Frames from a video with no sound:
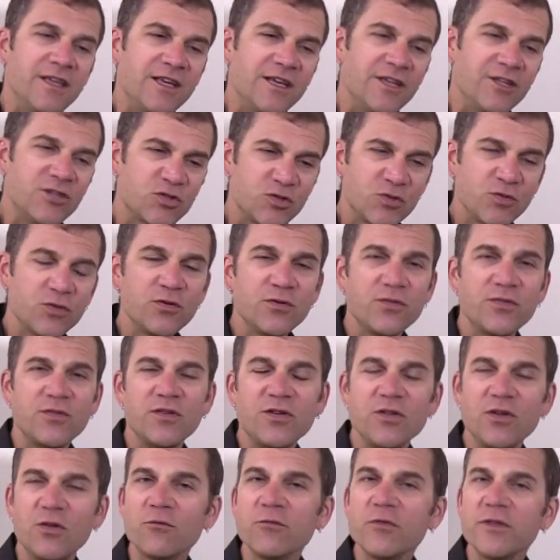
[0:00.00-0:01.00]
In truth,
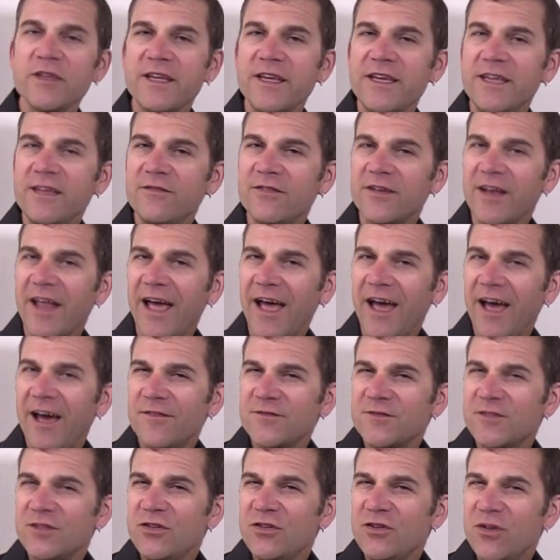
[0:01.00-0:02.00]
you don't really even have
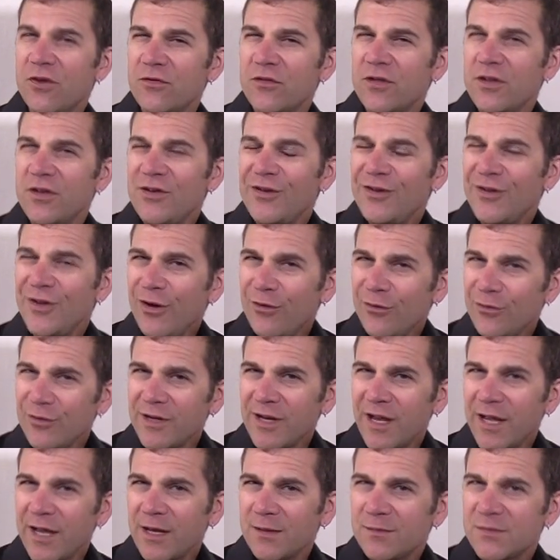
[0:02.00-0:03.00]
to know the note
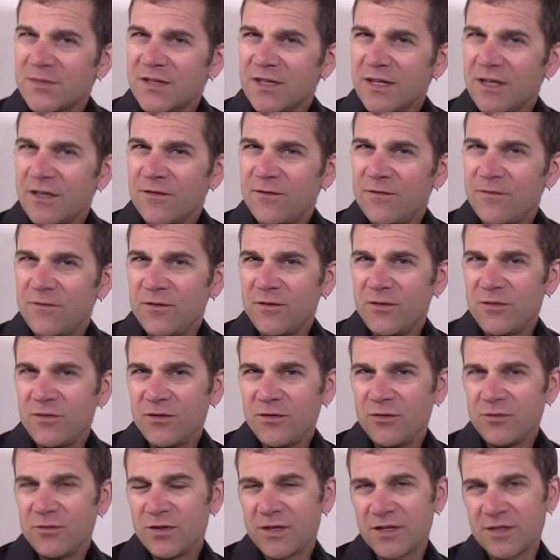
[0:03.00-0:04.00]
names if
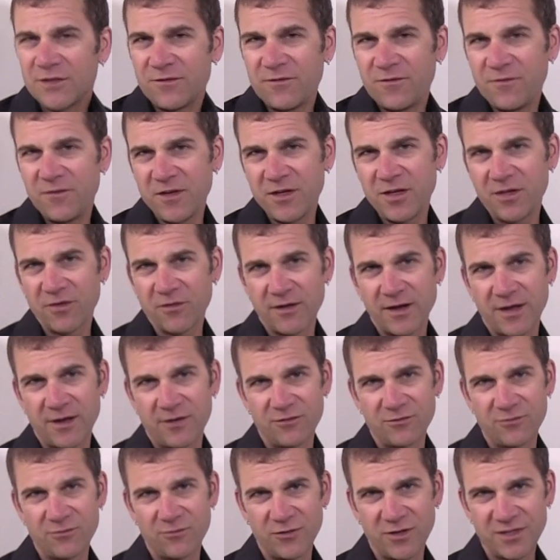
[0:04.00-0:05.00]
you can figure
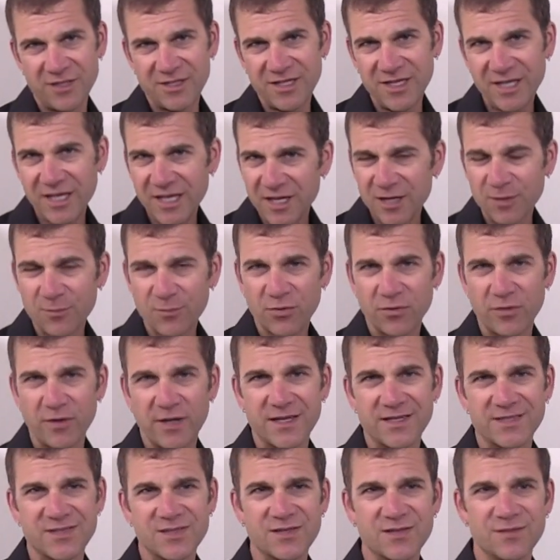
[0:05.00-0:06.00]
out what key to
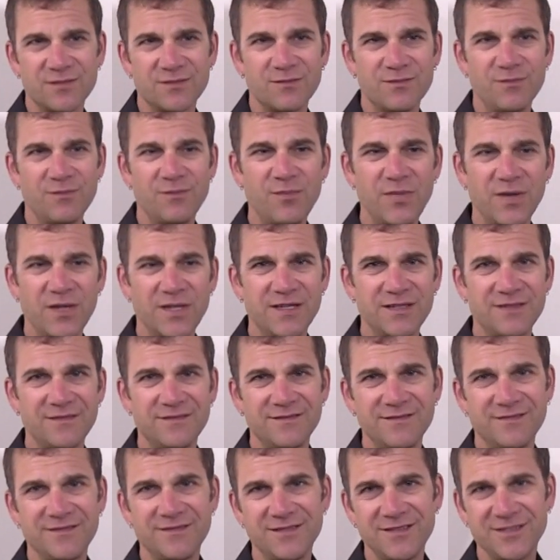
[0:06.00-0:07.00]
press, but
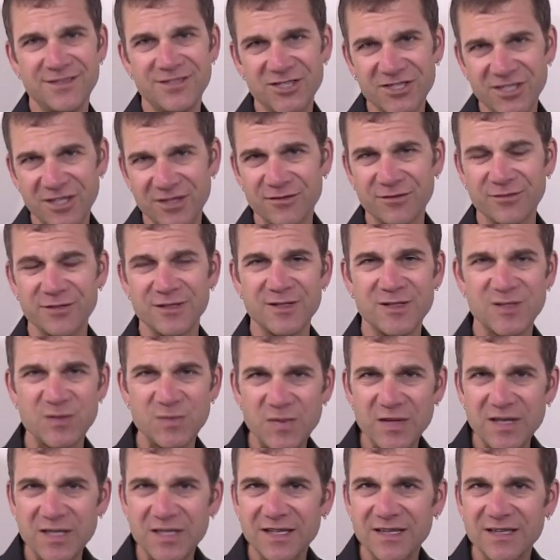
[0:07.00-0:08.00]
generally
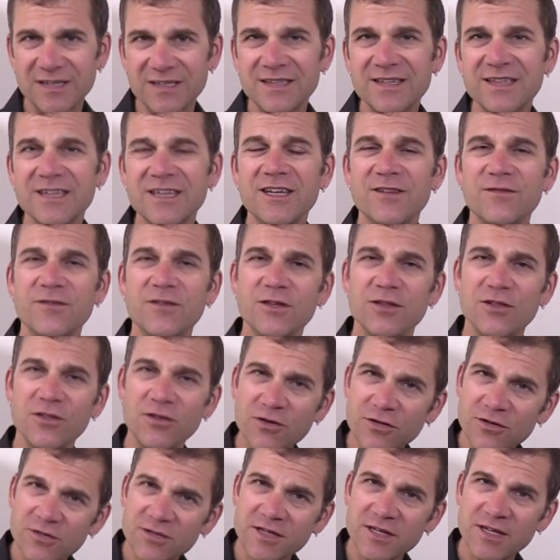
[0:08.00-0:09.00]
speaking, if you
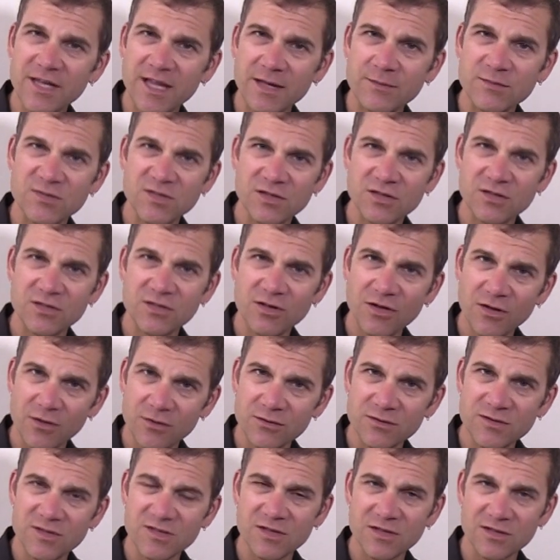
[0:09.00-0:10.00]
learn the names of the
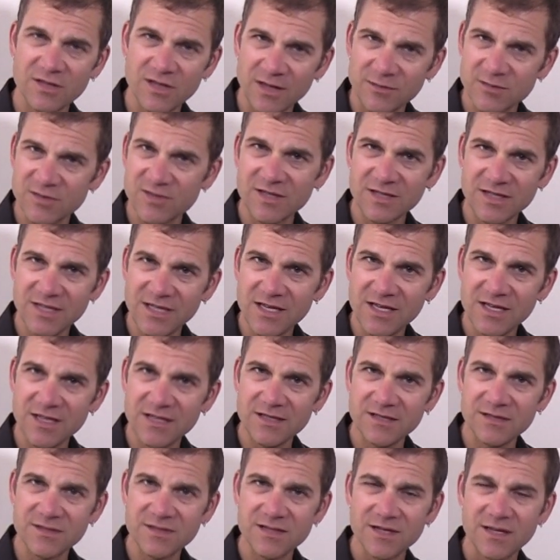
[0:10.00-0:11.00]
notes and the names of the
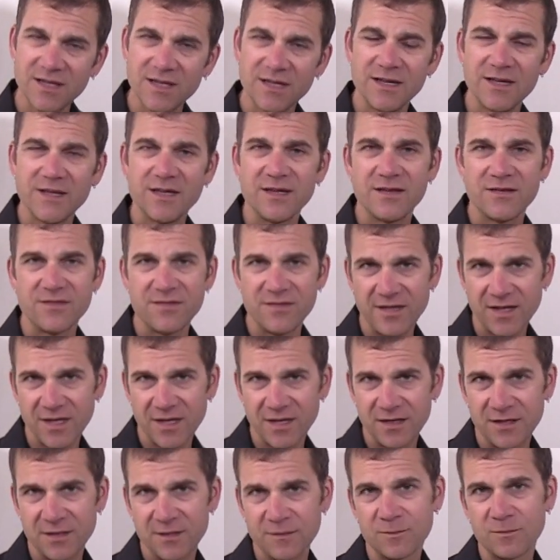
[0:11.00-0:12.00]
keys,
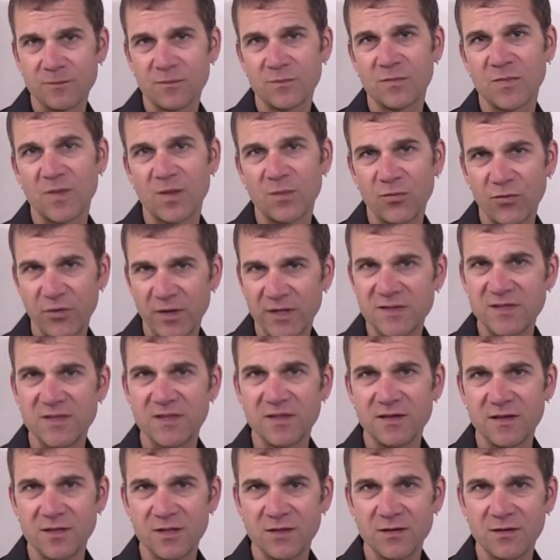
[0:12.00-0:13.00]
then
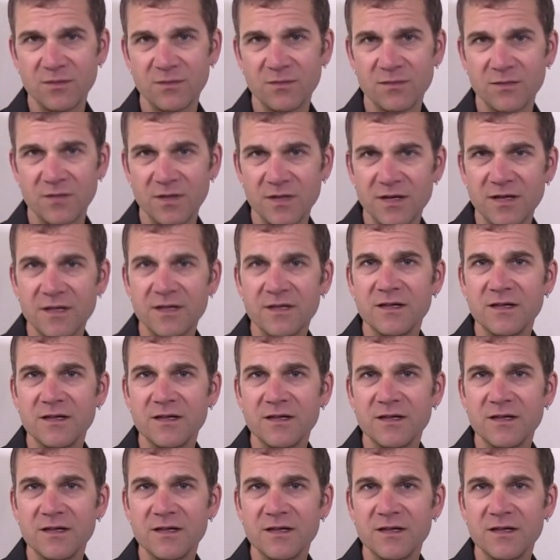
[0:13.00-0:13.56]
pressing them